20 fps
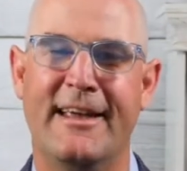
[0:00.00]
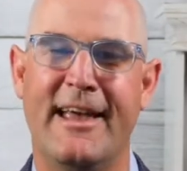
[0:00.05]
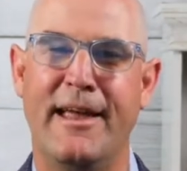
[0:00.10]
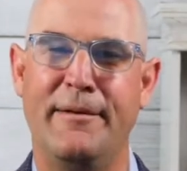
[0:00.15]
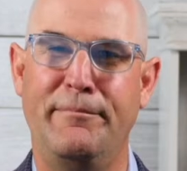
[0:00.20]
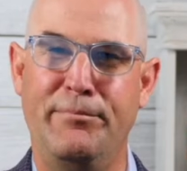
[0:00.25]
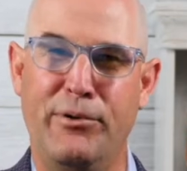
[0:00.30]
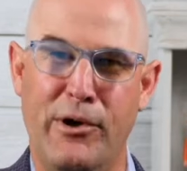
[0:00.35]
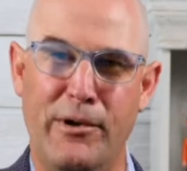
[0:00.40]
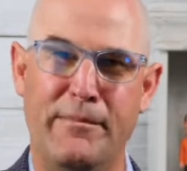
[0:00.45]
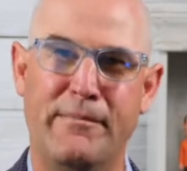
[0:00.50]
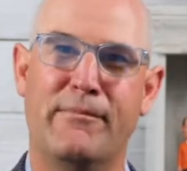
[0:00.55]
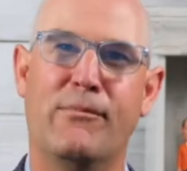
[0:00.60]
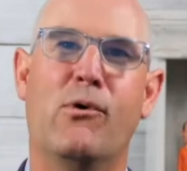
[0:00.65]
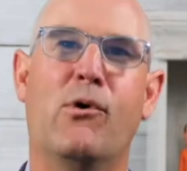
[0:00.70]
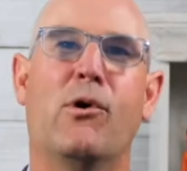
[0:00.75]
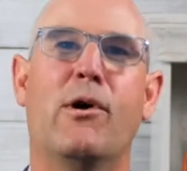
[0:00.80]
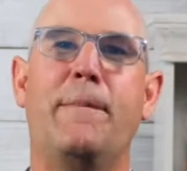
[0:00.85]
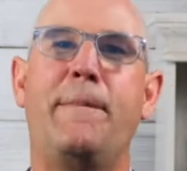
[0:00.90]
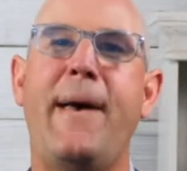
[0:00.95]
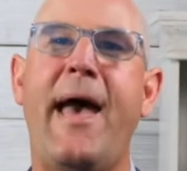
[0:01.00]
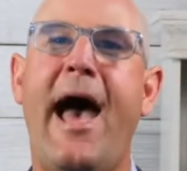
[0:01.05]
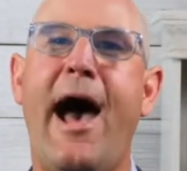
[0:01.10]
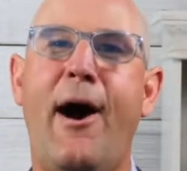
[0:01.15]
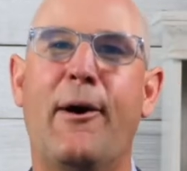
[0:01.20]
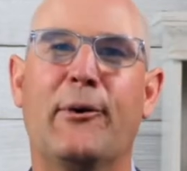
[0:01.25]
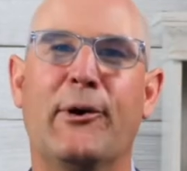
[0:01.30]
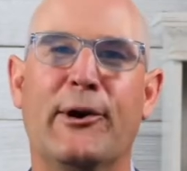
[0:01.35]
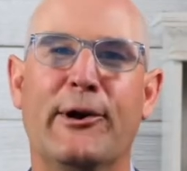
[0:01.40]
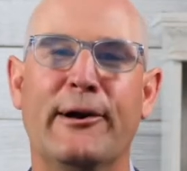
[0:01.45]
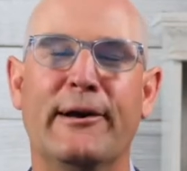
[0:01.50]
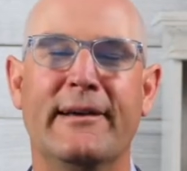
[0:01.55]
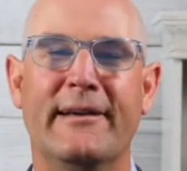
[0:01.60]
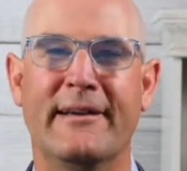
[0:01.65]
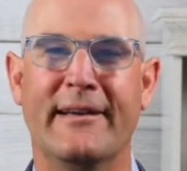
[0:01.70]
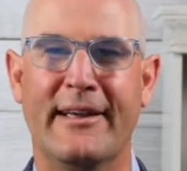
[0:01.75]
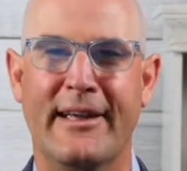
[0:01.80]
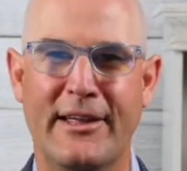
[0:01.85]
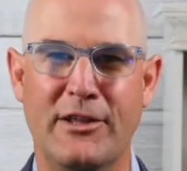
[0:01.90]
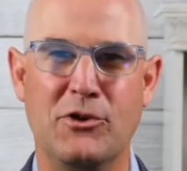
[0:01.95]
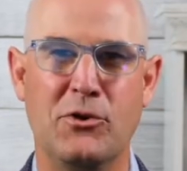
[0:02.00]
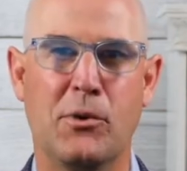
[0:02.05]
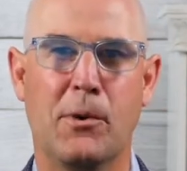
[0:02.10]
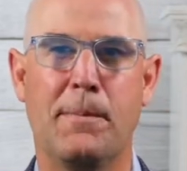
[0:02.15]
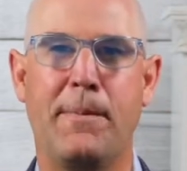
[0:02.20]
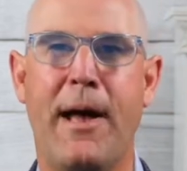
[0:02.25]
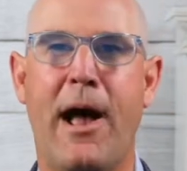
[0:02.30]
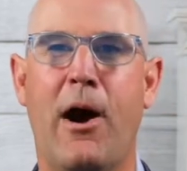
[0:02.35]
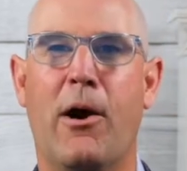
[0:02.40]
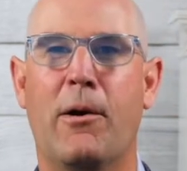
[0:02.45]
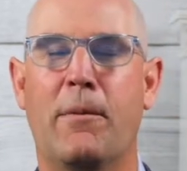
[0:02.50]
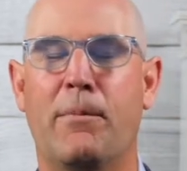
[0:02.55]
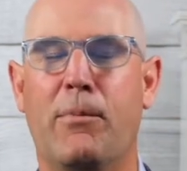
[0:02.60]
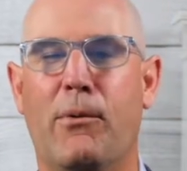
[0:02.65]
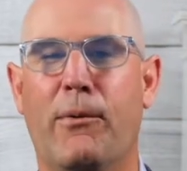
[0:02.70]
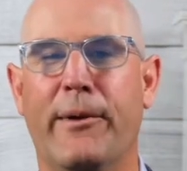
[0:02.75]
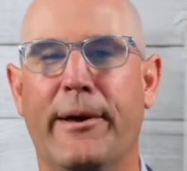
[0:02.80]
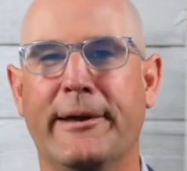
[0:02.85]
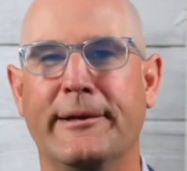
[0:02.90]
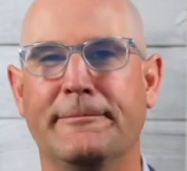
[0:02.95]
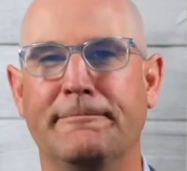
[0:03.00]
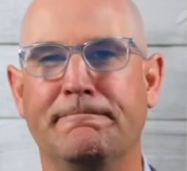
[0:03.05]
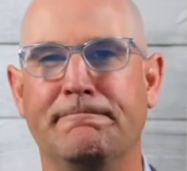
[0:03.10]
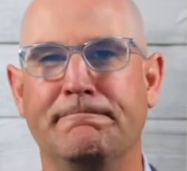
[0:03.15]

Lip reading: and put more power in your PowerPoint.